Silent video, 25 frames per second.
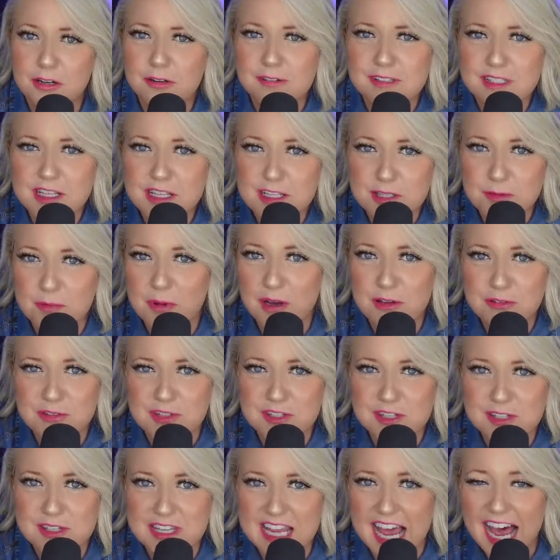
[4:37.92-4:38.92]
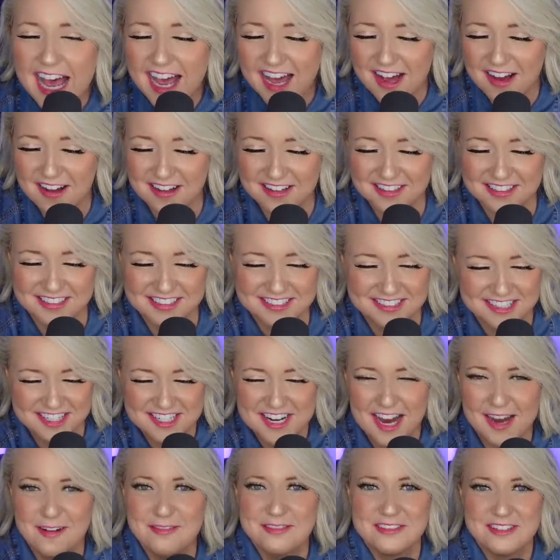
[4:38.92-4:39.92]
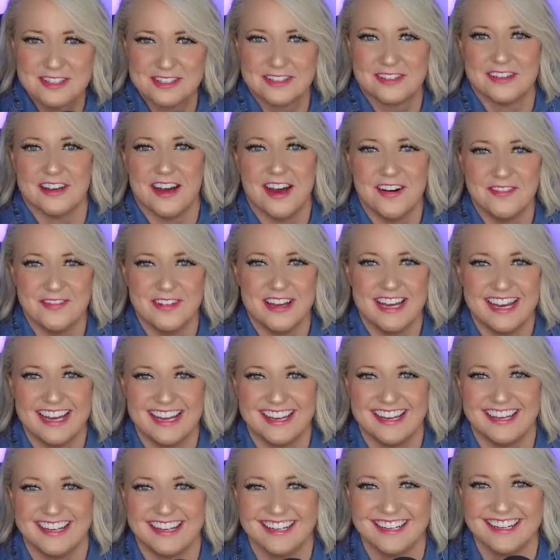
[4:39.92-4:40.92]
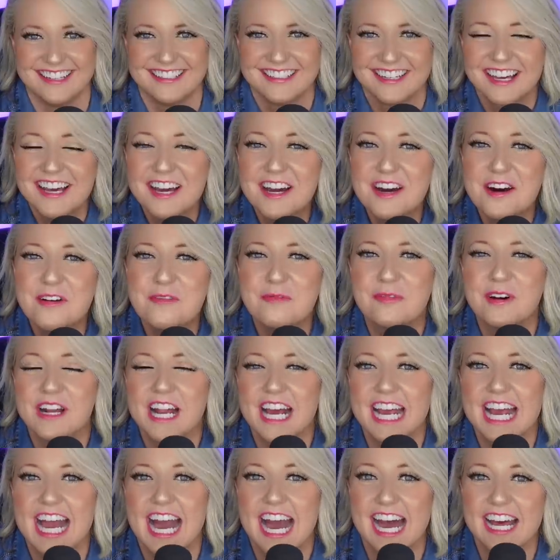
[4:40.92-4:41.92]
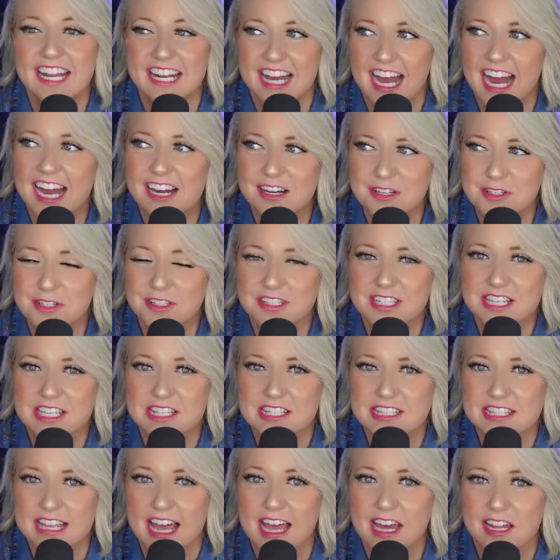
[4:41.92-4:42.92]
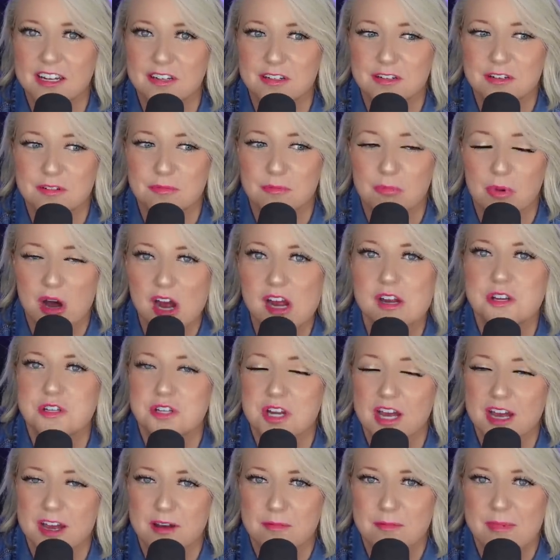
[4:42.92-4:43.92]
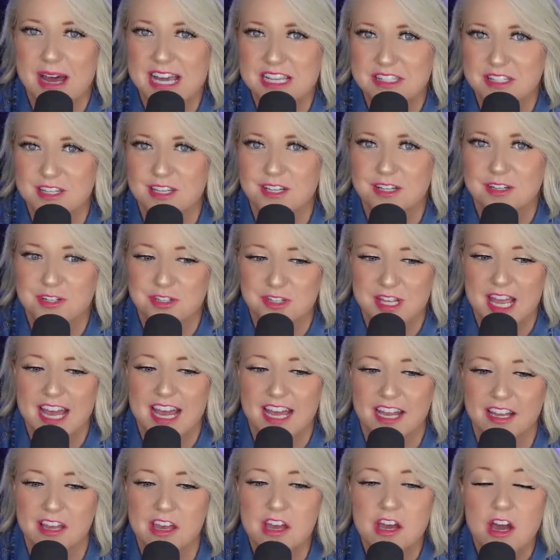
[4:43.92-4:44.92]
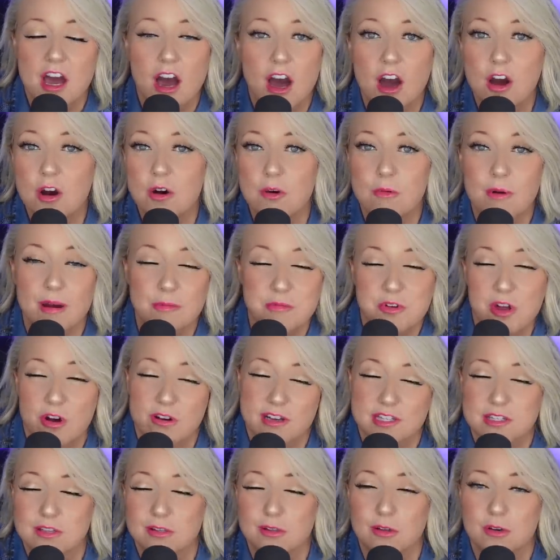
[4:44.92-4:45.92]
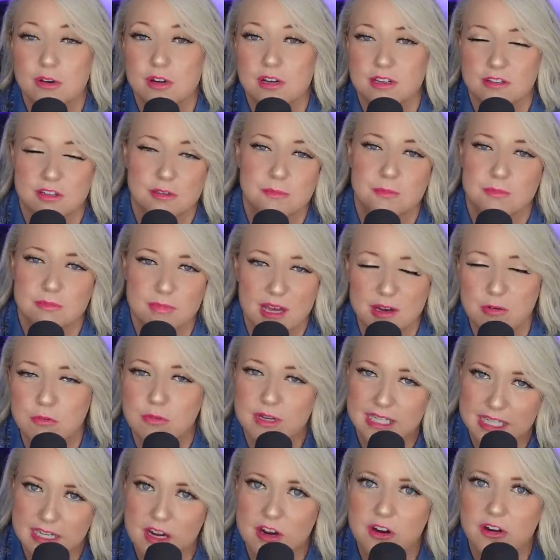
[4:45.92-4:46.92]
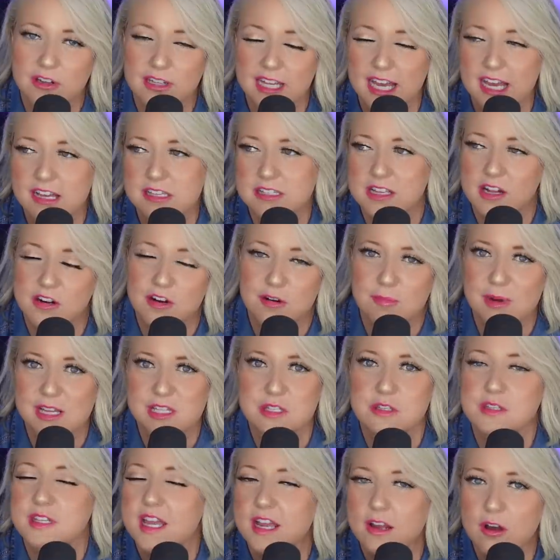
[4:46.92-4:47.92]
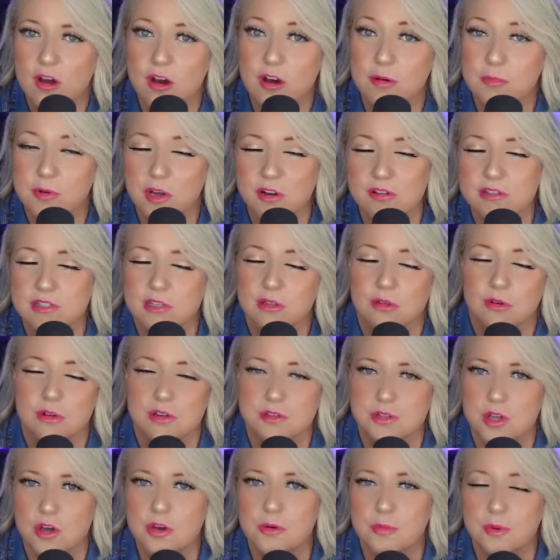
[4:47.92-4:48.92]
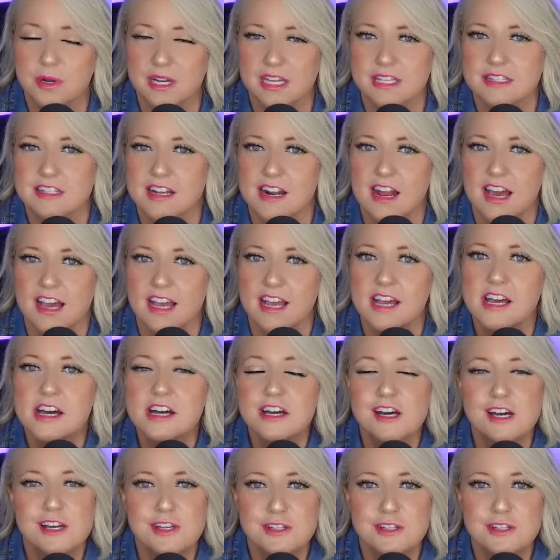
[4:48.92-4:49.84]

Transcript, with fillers: who was I supposed to tell that I was coming? But I had actually sent Marja a message saying, oh, I'm going to Laurel, like really early. I sent her a message saying, oh, I'm going to Laurel's opening tonight.